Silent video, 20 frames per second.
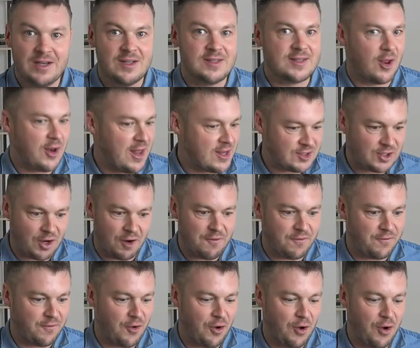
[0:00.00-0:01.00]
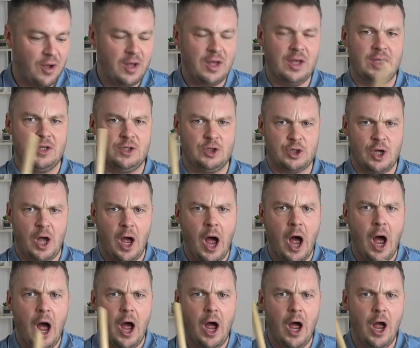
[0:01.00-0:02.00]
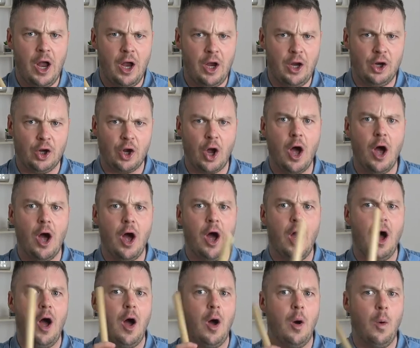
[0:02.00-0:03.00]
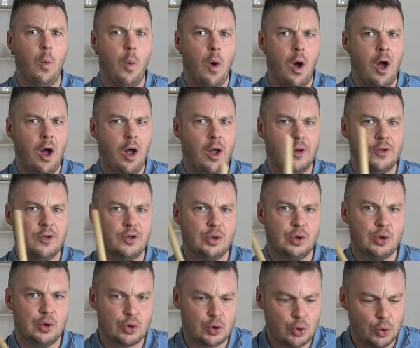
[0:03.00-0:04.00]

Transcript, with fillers: So let's go for tiger, one,